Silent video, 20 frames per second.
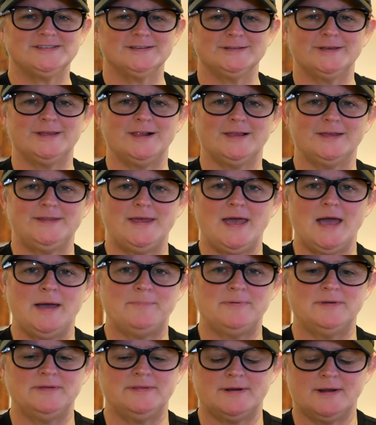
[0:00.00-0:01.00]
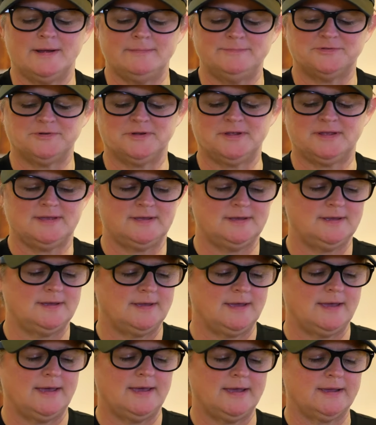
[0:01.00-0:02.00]
is a little unhappy that I'm
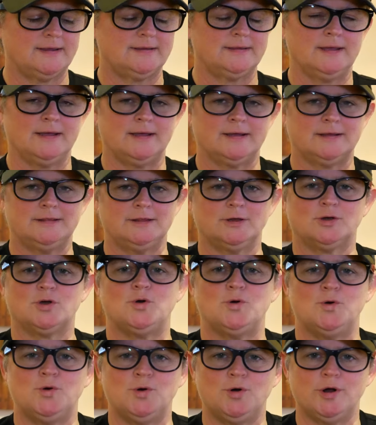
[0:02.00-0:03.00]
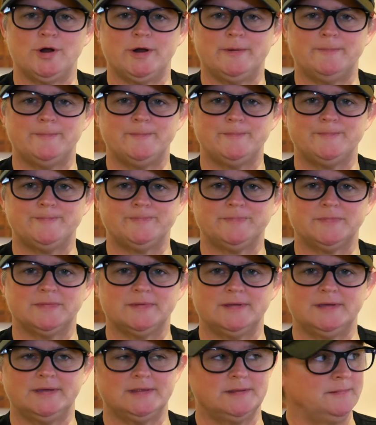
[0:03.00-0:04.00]
drinking eggnog liqueur
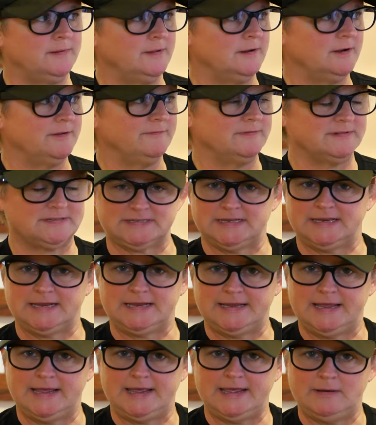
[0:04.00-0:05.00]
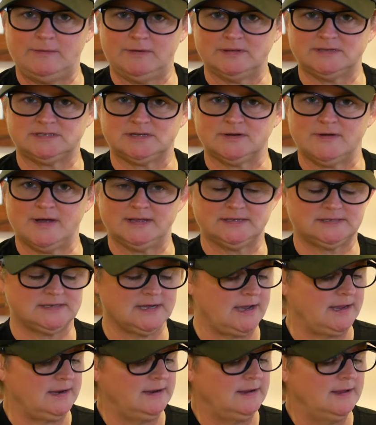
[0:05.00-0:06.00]
in the middle of a sunny day. He wants to go
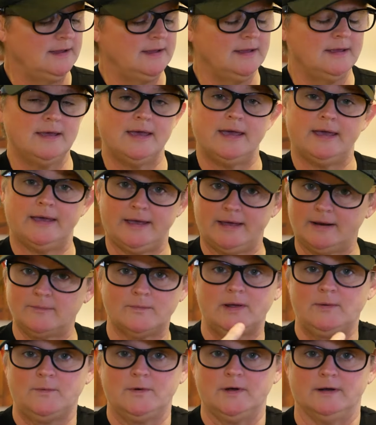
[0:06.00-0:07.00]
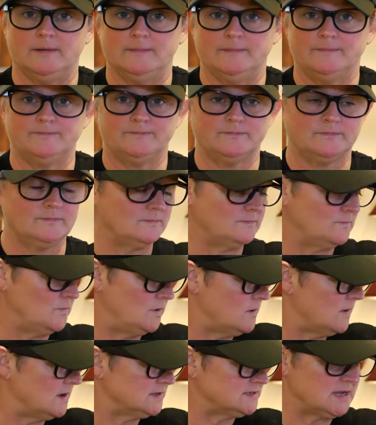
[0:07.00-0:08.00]
outside. And we will.
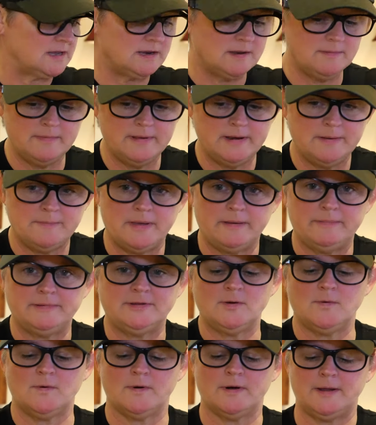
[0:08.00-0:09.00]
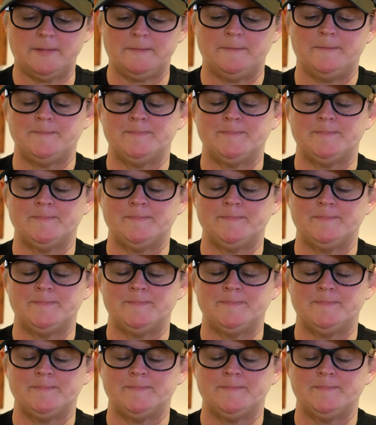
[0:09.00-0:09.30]
We'll go outside in a minute, baby. Don't worry.